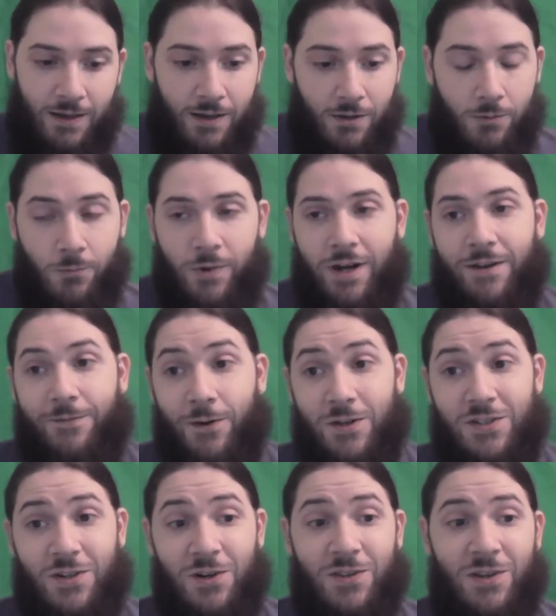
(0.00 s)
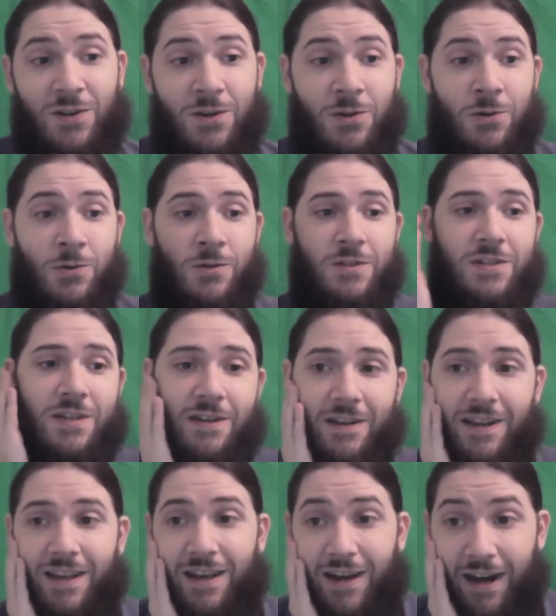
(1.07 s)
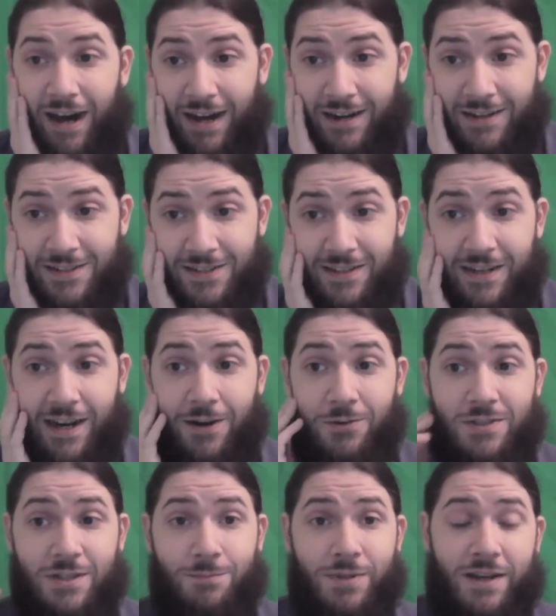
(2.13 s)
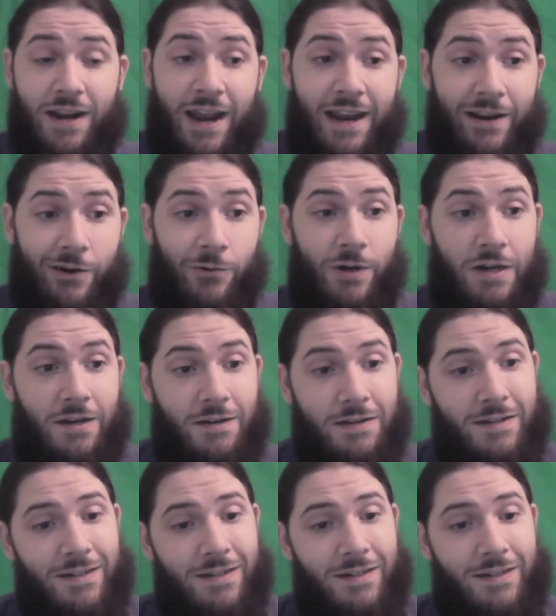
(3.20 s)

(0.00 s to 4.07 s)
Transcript: When I first heard the news, honestly, I was a bit angry,